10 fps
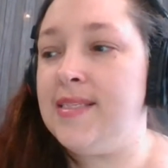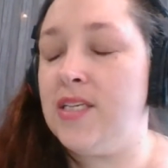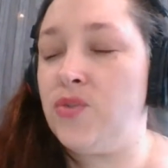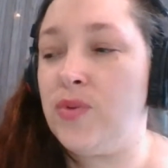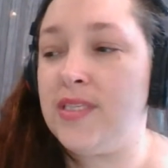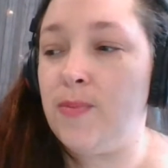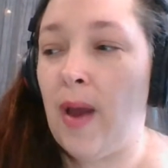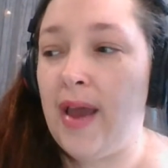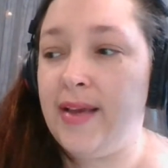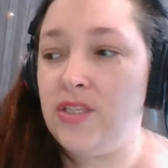says with
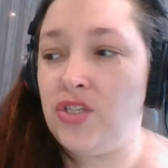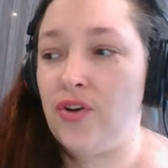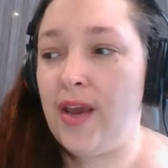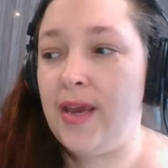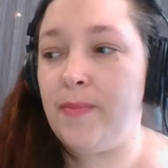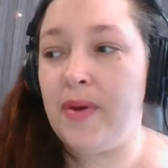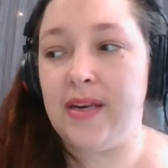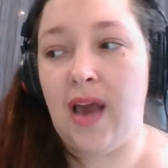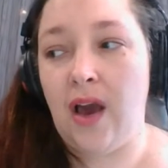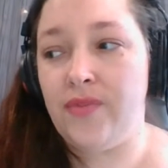spine straight, but
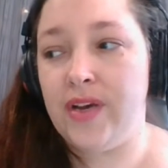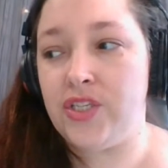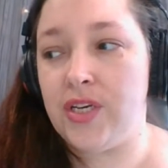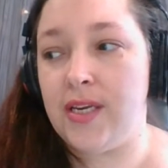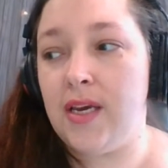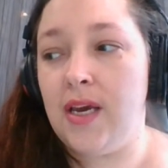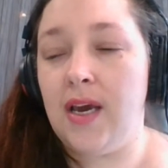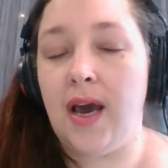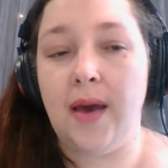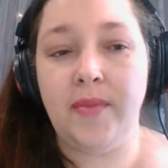not rigid.
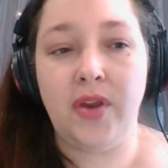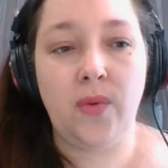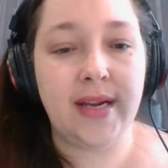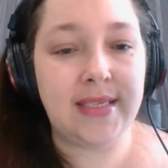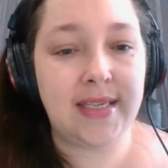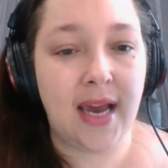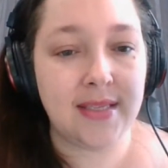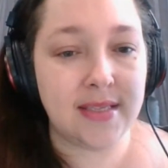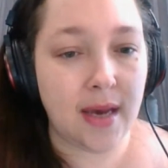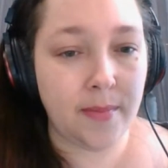You don't want to
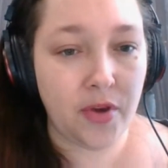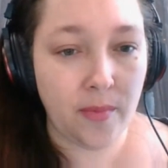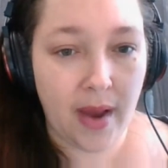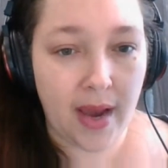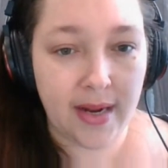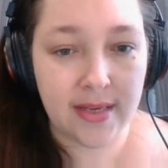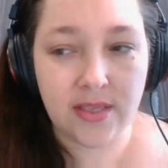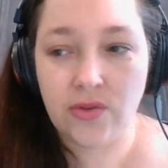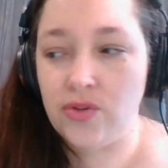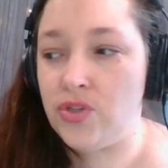tense up your body
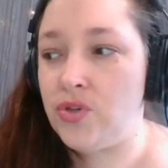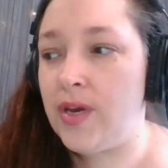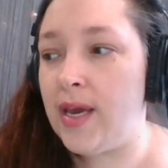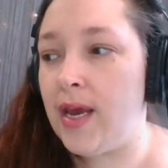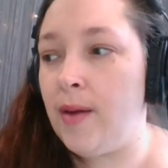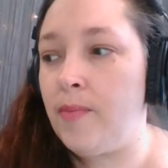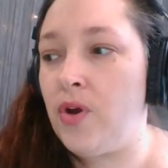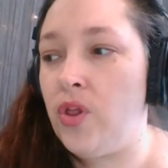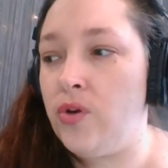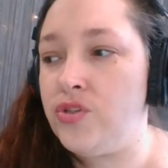as soon as you get up.
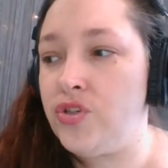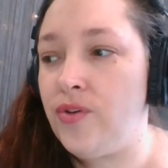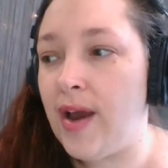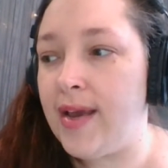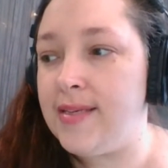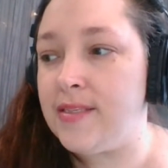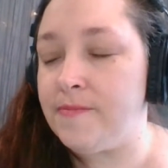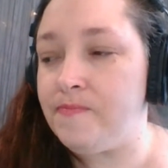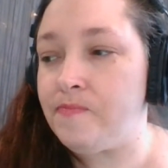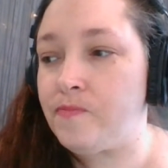Close your eyes.
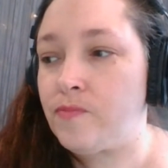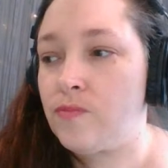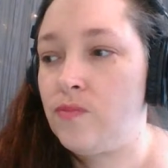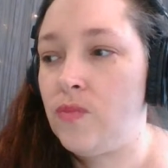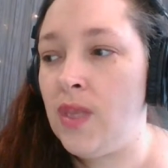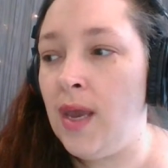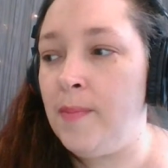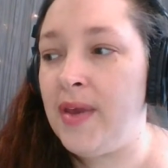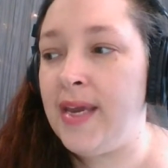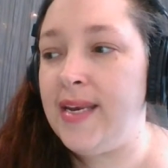
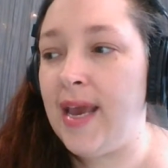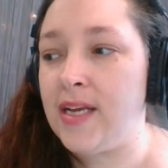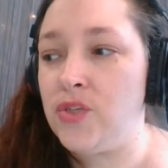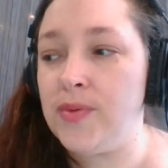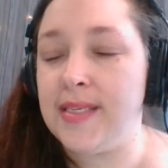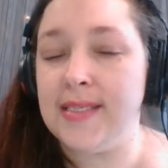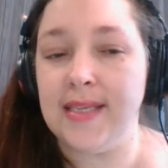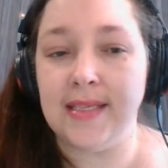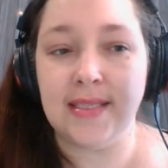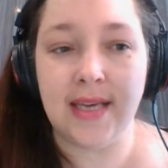Connect with the
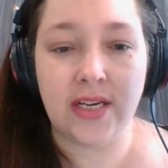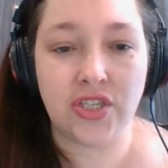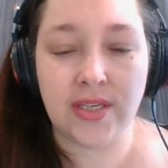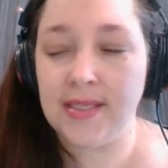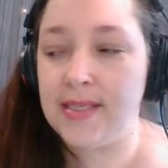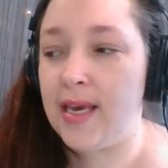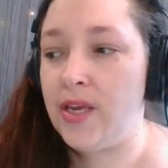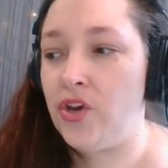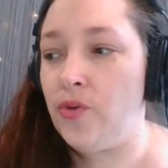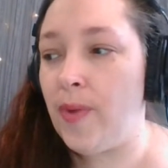sensations
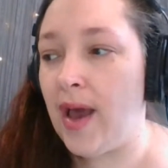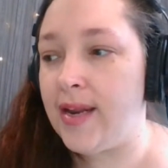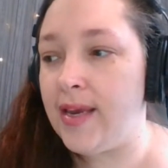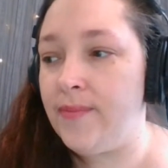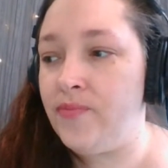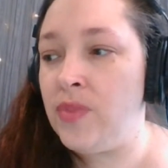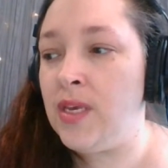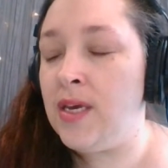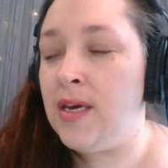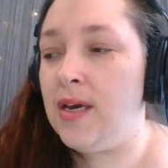in your body.
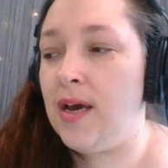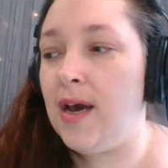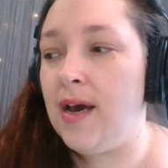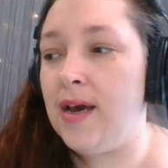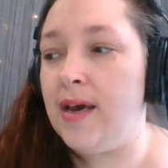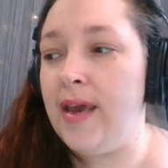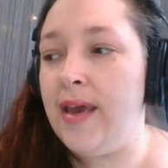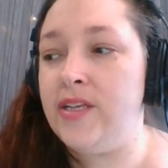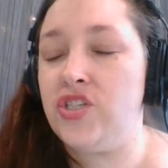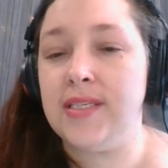
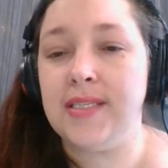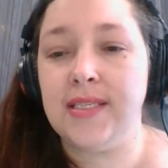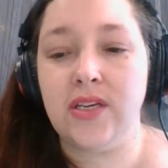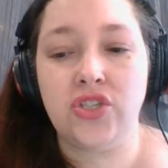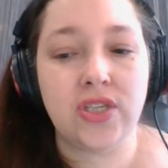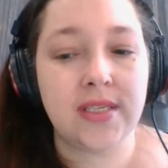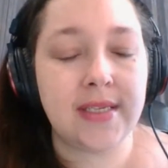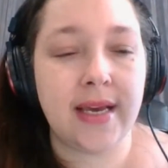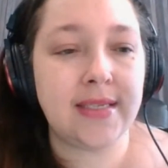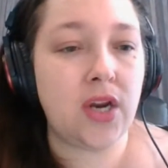And
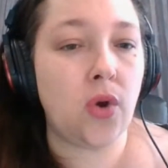it's